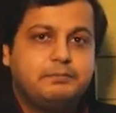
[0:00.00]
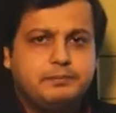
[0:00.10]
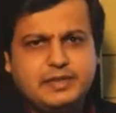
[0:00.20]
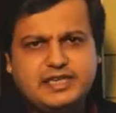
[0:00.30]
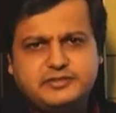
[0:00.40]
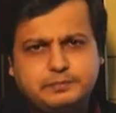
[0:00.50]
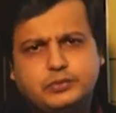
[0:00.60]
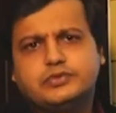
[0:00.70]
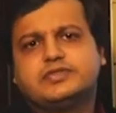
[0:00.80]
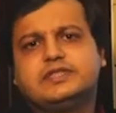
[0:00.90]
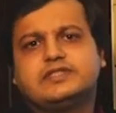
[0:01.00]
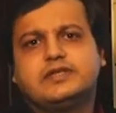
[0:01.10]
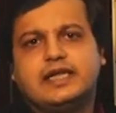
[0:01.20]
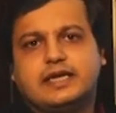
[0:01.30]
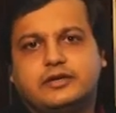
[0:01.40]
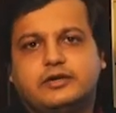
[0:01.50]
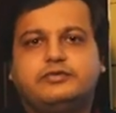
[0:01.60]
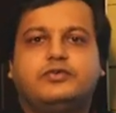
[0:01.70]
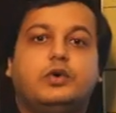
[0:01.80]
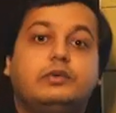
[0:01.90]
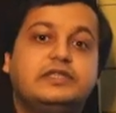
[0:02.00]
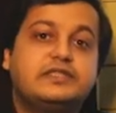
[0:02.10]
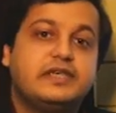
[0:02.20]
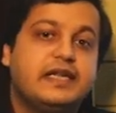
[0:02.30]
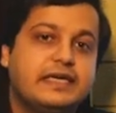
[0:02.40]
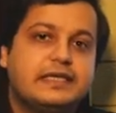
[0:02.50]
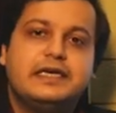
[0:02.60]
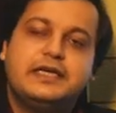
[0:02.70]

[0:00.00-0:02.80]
please post this link or forward this link